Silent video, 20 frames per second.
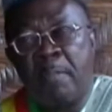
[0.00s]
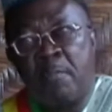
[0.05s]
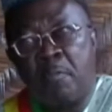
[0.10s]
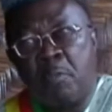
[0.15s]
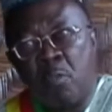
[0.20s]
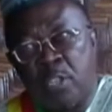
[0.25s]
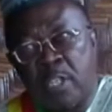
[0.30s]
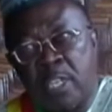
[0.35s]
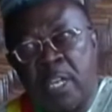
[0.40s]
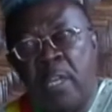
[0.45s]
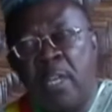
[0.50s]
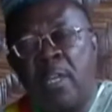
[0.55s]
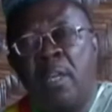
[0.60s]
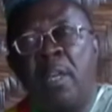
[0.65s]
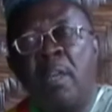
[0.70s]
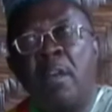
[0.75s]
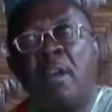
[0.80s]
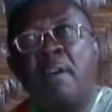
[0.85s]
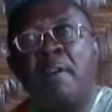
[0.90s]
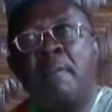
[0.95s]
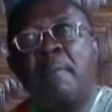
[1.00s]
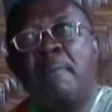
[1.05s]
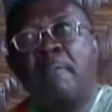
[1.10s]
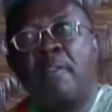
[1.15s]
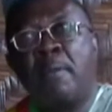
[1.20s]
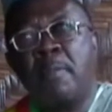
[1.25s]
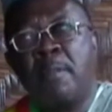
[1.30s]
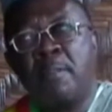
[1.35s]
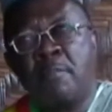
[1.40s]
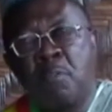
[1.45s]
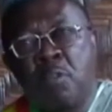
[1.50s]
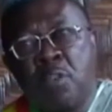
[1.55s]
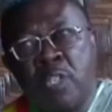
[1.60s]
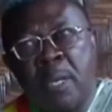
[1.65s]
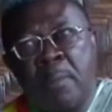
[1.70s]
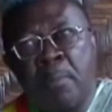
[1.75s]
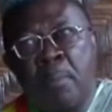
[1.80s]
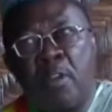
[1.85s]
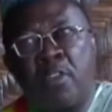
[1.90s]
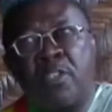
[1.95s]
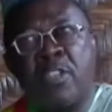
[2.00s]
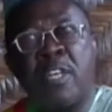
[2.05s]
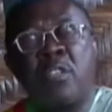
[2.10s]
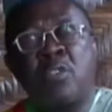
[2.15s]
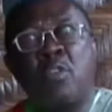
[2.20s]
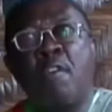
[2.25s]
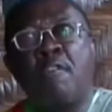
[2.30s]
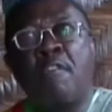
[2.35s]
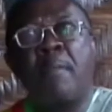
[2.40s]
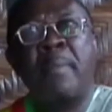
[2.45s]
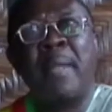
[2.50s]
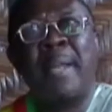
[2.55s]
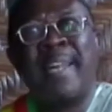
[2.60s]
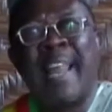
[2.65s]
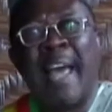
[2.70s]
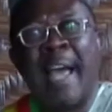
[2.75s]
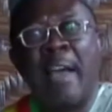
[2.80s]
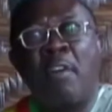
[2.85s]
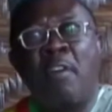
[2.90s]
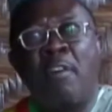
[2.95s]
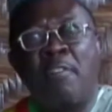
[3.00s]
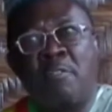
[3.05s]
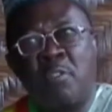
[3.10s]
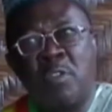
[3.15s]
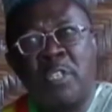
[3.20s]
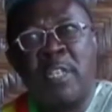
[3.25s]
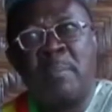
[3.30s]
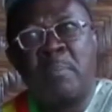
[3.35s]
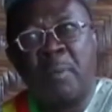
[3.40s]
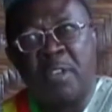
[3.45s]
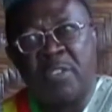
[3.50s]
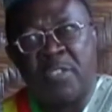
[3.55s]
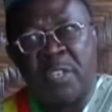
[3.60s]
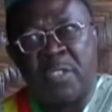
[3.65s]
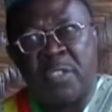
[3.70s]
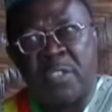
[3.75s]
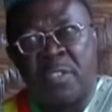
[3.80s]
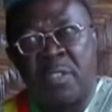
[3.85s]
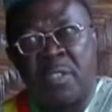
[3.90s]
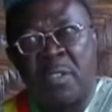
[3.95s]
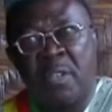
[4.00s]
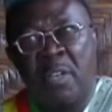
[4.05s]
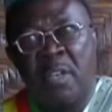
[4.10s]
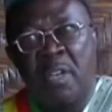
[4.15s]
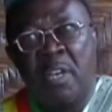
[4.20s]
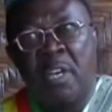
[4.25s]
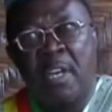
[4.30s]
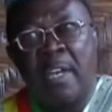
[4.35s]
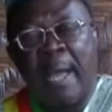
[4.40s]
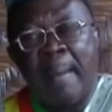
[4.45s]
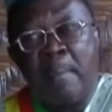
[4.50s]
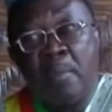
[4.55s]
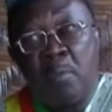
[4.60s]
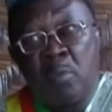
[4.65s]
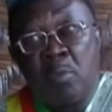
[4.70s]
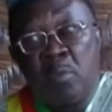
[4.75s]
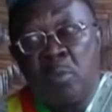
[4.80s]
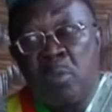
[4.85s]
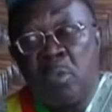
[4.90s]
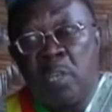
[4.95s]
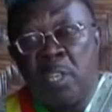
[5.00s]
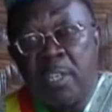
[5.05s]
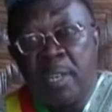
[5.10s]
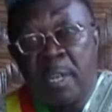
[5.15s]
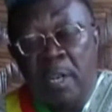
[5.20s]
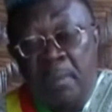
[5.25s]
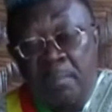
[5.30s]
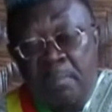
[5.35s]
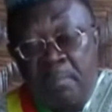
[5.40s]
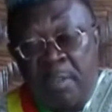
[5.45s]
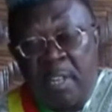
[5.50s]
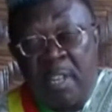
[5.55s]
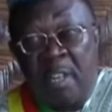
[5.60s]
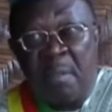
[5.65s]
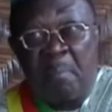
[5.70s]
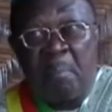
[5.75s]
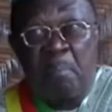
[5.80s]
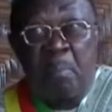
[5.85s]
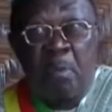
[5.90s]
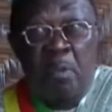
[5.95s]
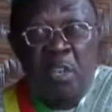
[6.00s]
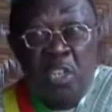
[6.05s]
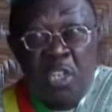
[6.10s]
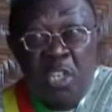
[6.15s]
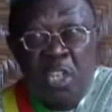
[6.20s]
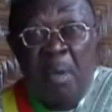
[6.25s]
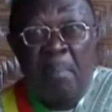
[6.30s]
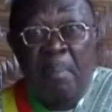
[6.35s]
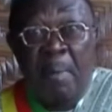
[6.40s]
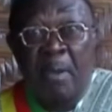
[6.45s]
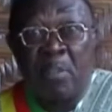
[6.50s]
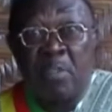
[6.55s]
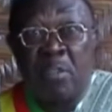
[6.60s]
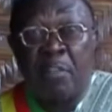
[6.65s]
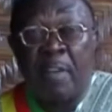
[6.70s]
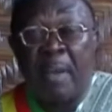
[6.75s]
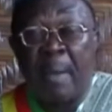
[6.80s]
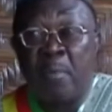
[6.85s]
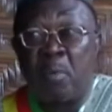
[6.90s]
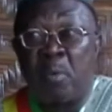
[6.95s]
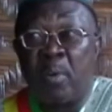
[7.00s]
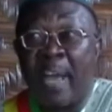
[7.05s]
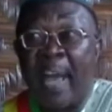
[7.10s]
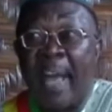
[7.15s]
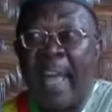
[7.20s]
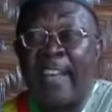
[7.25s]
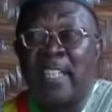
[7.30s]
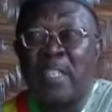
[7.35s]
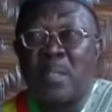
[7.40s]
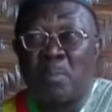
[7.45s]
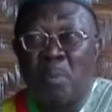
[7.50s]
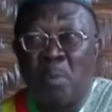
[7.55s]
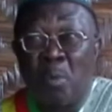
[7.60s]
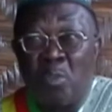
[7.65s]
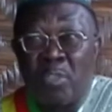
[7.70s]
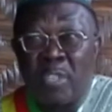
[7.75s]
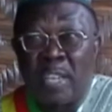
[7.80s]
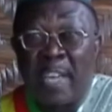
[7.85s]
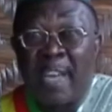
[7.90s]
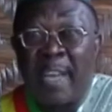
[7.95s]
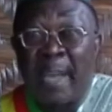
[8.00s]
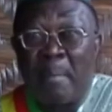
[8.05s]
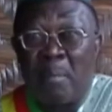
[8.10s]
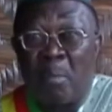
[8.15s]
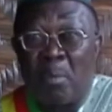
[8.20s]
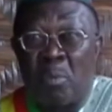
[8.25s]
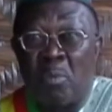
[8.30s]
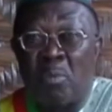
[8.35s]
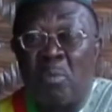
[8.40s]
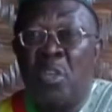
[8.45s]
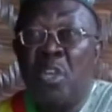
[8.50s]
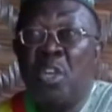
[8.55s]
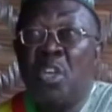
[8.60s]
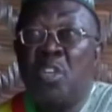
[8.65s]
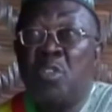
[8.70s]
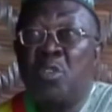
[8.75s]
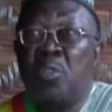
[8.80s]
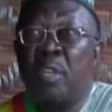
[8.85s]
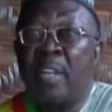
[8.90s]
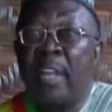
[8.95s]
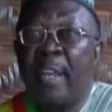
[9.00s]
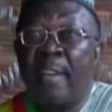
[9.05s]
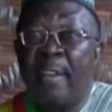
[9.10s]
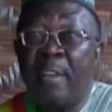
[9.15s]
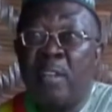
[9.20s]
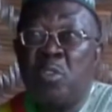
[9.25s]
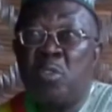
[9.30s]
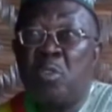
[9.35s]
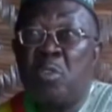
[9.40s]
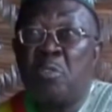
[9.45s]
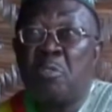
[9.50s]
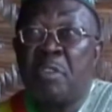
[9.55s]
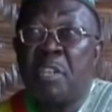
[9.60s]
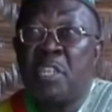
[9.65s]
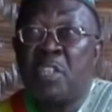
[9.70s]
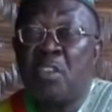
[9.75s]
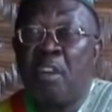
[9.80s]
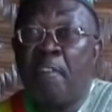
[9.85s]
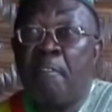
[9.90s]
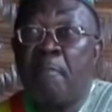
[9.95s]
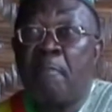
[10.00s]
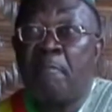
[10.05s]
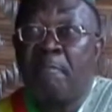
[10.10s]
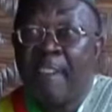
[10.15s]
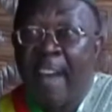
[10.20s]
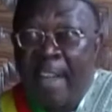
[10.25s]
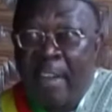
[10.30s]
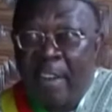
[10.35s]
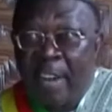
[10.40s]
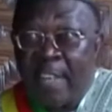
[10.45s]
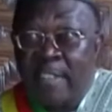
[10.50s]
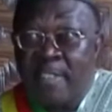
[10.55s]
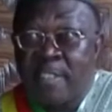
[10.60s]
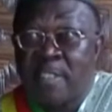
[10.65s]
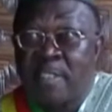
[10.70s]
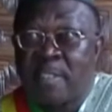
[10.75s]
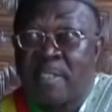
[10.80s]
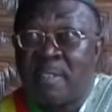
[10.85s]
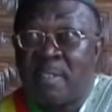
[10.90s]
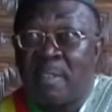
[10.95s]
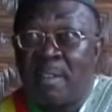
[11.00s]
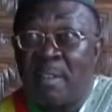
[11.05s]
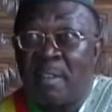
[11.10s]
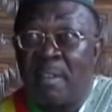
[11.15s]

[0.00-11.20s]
the voting process or from the lack of voting process. Cameroon, the political powers of Cameroon are exposing Cameroon to the risk of violence